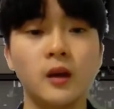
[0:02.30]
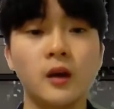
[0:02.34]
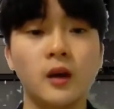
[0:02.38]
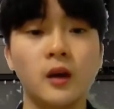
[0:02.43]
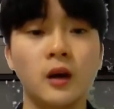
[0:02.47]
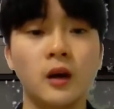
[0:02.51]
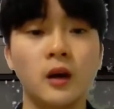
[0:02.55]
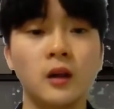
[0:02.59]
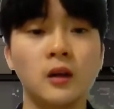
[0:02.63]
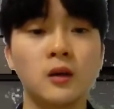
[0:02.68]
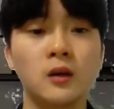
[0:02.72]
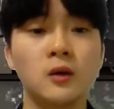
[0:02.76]

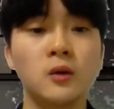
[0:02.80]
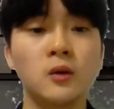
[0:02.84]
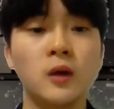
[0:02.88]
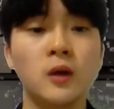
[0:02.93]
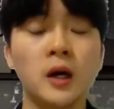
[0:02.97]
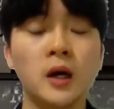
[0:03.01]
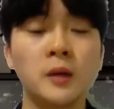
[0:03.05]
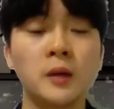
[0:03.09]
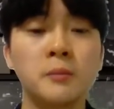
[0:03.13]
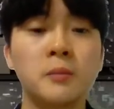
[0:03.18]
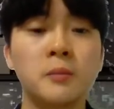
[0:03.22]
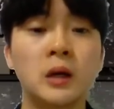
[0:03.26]
Hello,
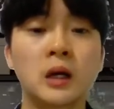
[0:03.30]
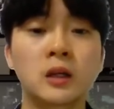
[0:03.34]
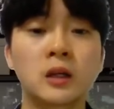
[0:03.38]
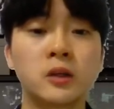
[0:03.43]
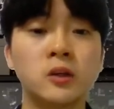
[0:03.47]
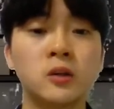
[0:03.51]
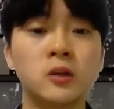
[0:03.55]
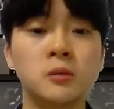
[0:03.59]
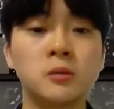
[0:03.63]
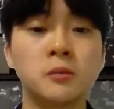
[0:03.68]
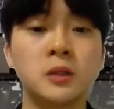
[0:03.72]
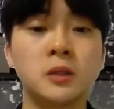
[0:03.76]
I'm Park
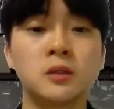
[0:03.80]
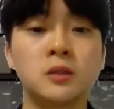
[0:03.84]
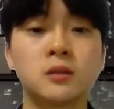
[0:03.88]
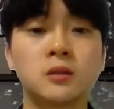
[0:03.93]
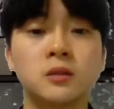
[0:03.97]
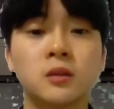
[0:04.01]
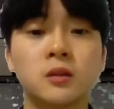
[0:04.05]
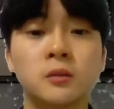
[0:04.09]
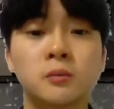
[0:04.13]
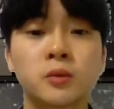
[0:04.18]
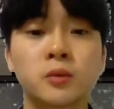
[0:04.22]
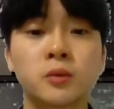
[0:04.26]

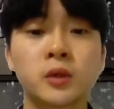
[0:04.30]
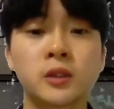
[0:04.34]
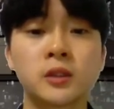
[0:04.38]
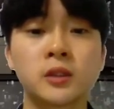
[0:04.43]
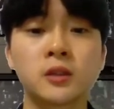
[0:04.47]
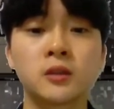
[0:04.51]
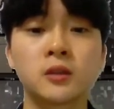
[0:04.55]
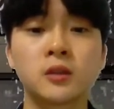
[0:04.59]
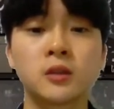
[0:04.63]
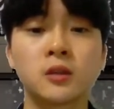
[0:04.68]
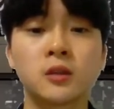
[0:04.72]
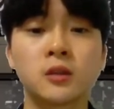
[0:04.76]
Youngbin, the
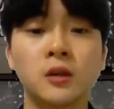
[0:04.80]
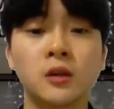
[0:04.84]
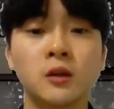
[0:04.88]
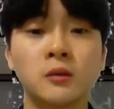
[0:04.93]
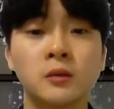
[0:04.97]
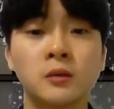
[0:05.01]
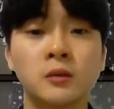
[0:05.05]
presenter of